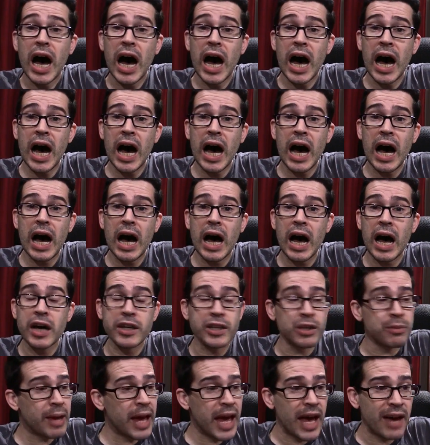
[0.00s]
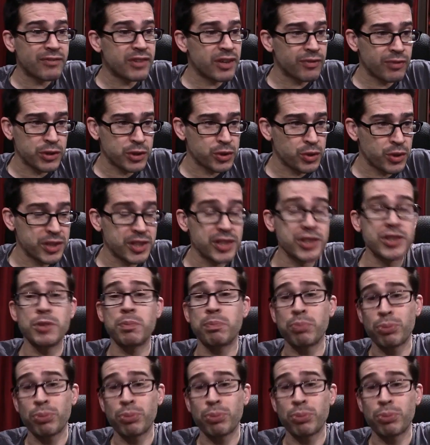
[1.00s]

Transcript: Uh, you may have different choices.